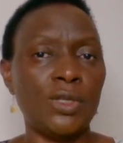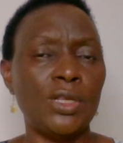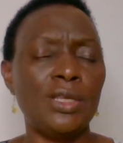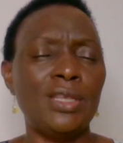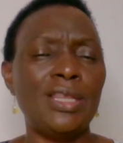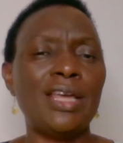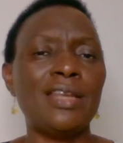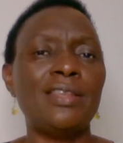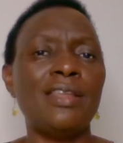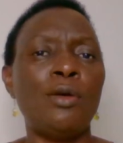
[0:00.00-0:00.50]

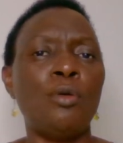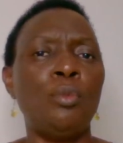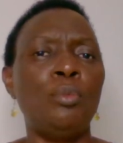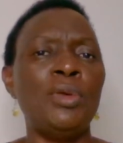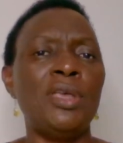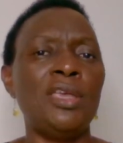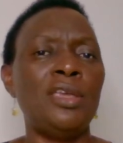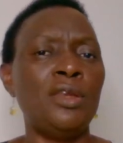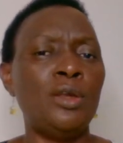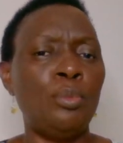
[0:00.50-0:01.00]
That they will
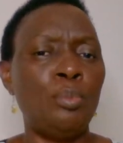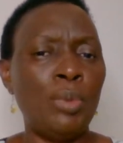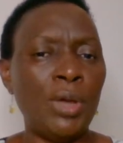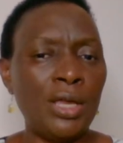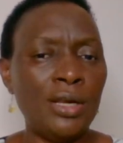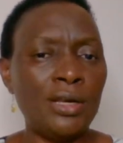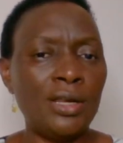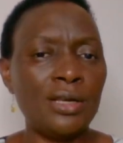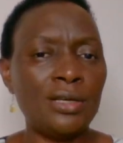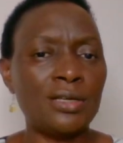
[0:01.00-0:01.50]
be
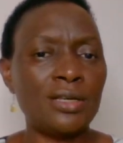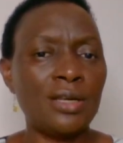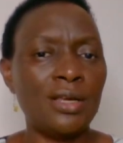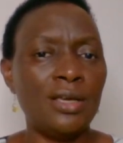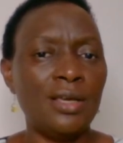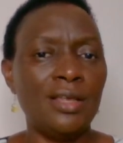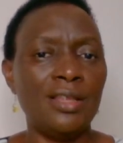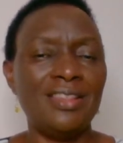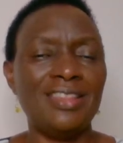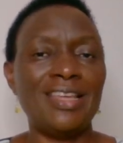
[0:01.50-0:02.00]
independent,
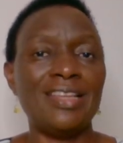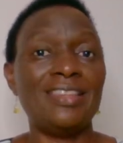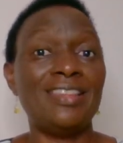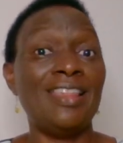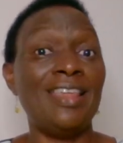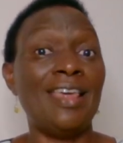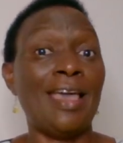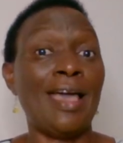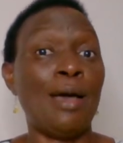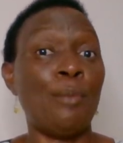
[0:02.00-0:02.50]
that
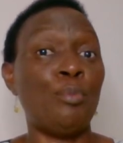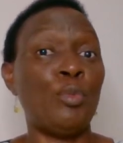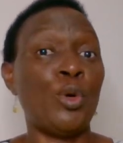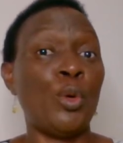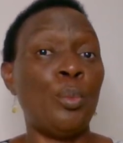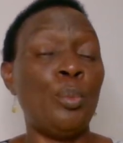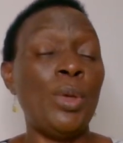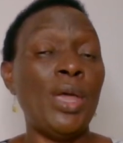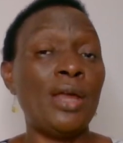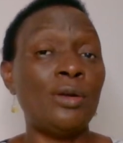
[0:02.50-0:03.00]
they are
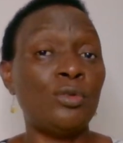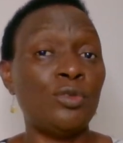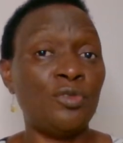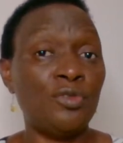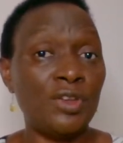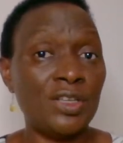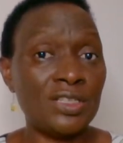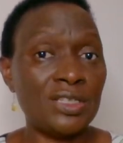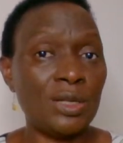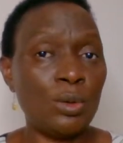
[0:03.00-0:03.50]
prepared to
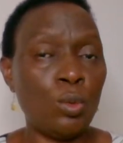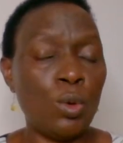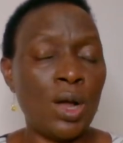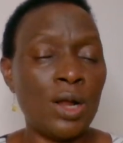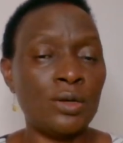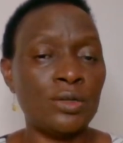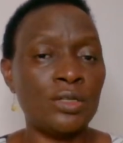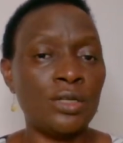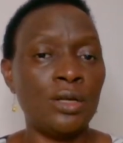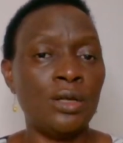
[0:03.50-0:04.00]
face the
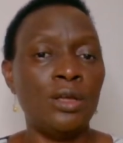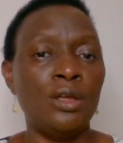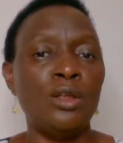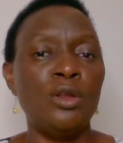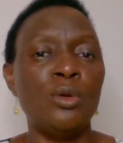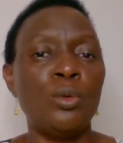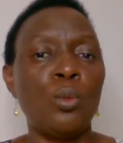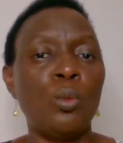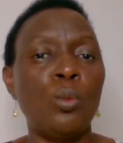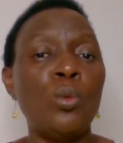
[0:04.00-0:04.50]
world
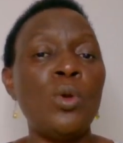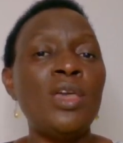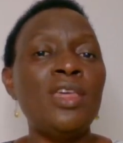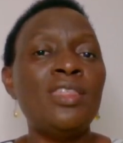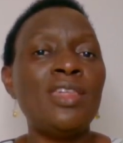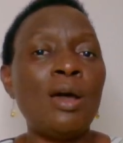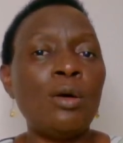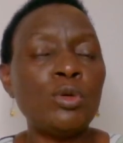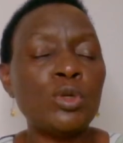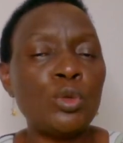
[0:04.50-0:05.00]

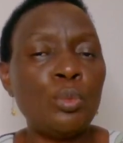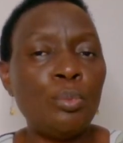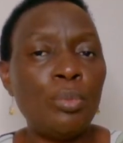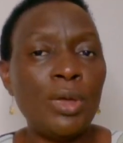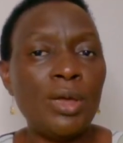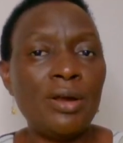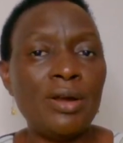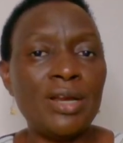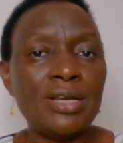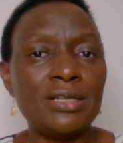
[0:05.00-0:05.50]
without
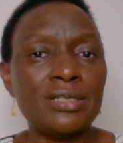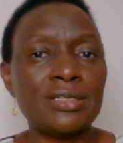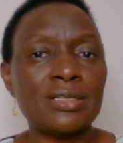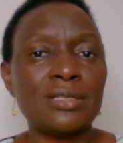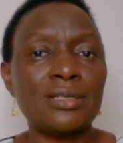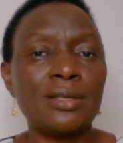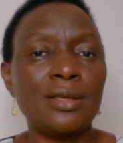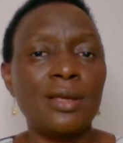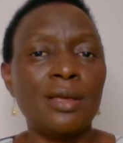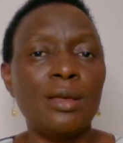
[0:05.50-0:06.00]

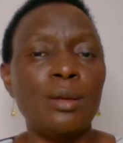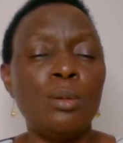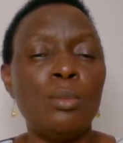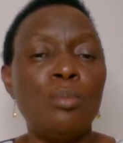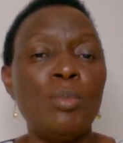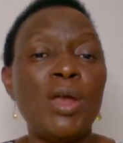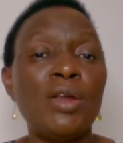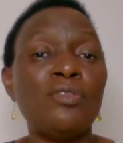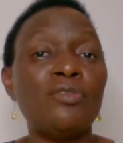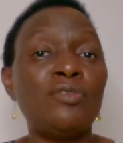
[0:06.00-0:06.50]
parents
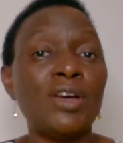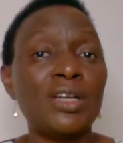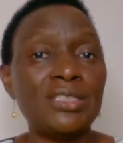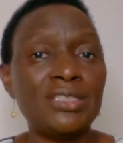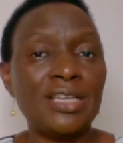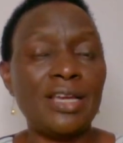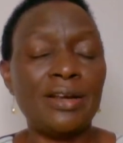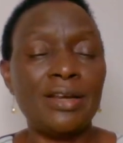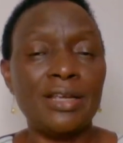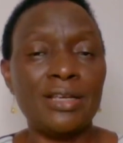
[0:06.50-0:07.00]

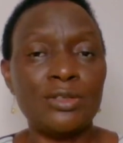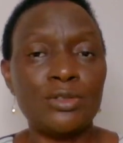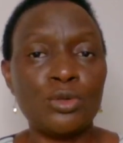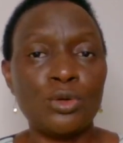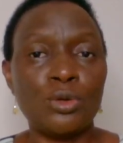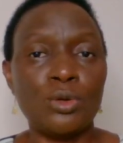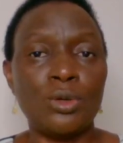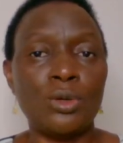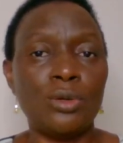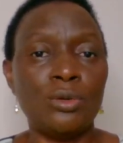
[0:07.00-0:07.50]
manufacturing, so
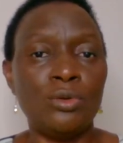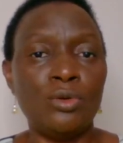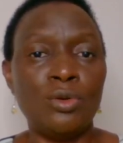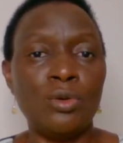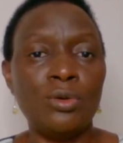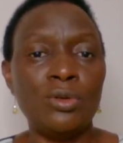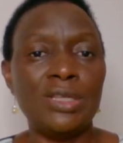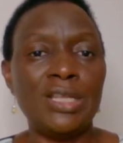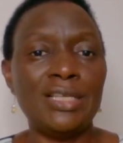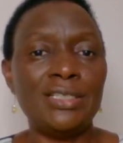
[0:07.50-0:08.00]
you
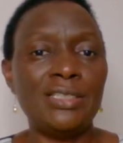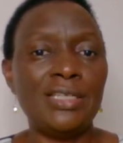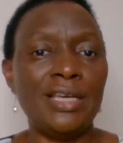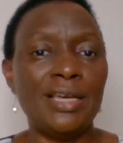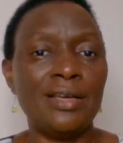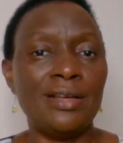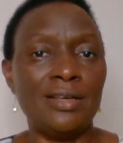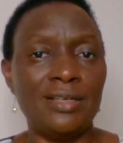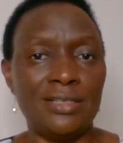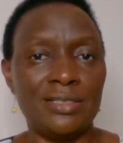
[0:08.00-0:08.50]
know, the
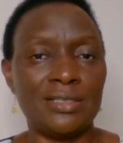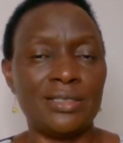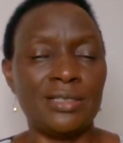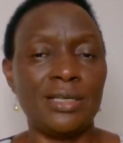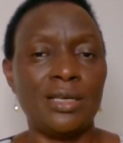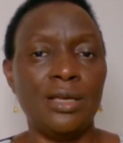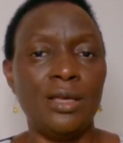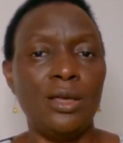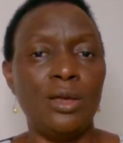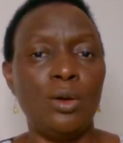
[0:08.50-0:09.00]
checklist
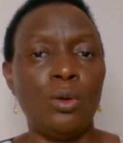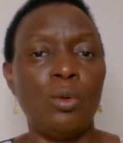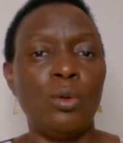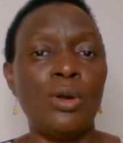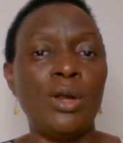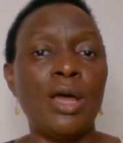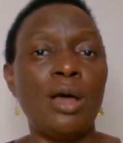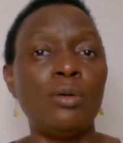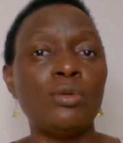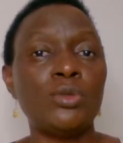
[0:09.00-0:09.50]

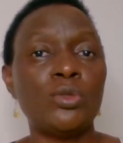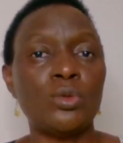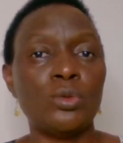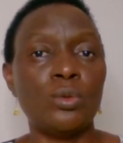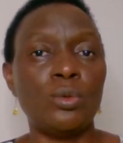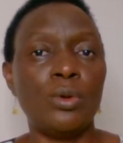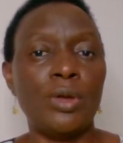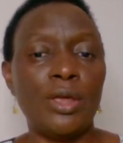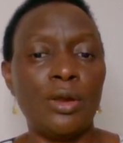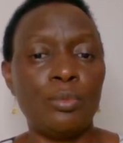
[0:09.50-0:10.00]
on how
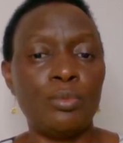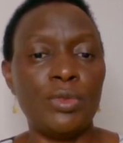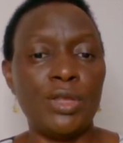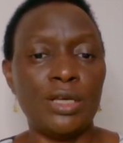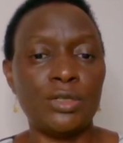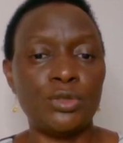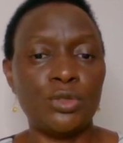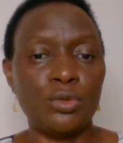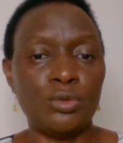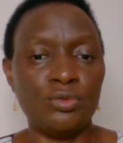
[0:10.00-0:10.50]
to help
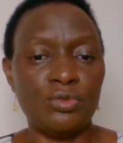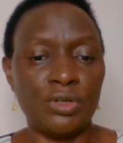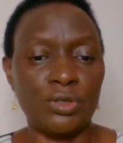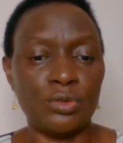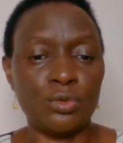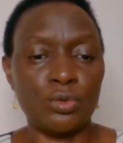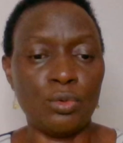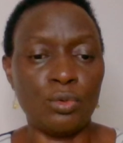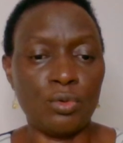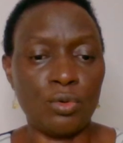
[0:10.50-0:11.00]
their children
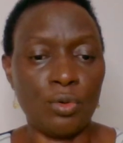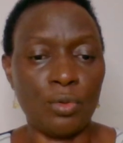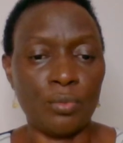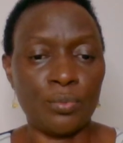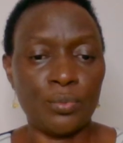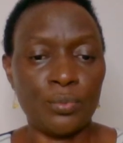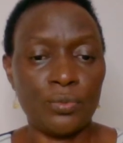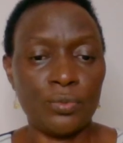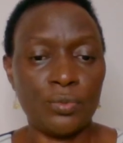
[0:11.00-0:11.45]
to grow.